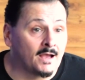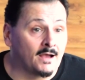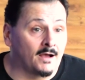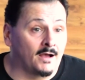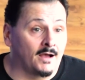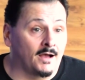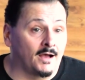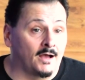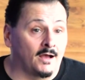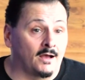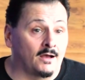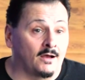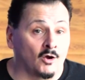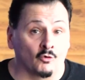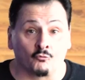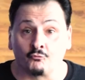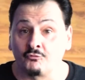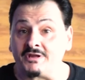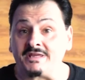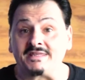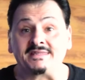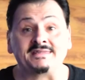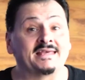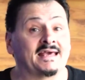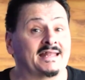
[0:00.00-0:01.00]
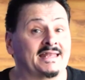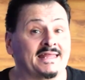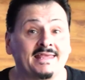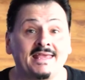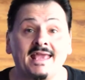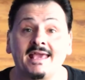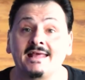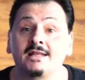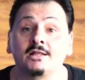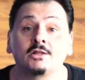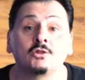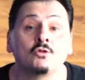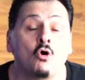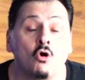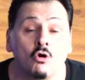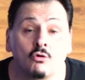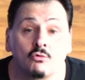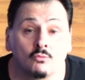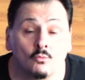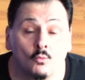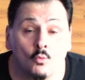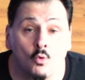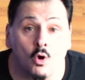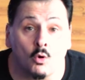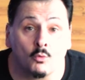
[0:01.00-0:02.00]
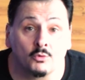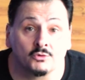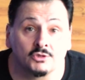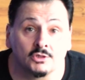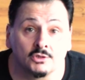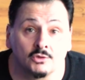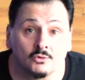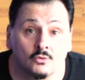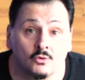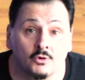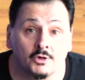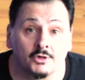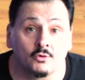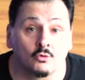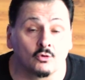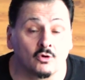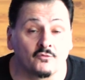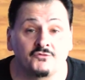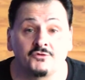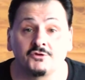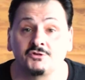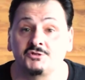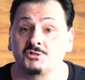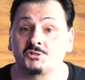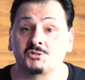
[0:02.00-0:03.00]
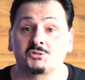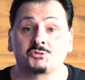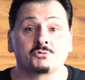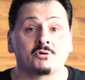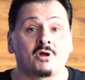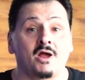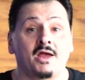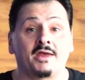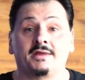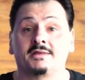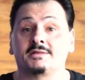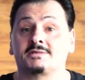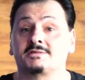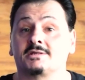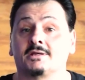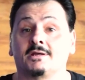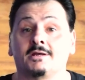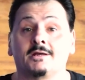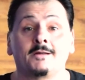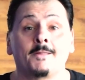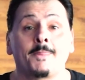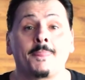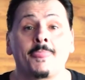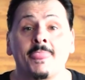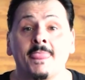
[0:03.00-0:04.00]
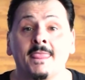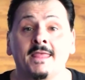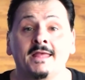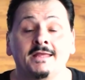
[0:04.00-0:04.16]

a rededicated walk with the Lord, or if you're just trying to,